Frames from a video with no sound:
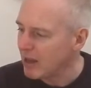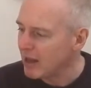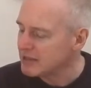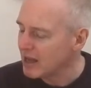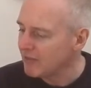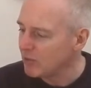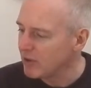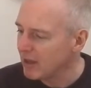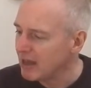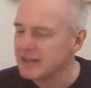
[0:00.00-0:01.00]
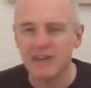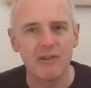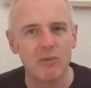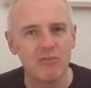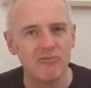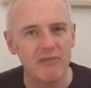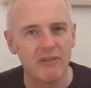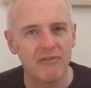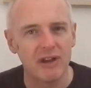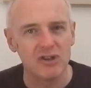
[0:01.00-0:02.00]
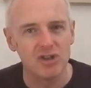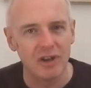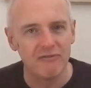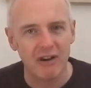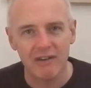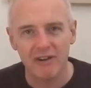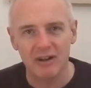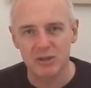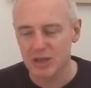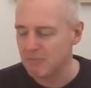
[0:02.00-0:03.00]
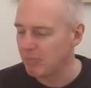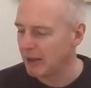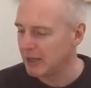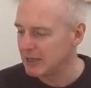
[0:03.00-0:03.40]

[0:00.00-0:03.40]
would I like to have it with? I'd like to have it with river fish, done very, very simply.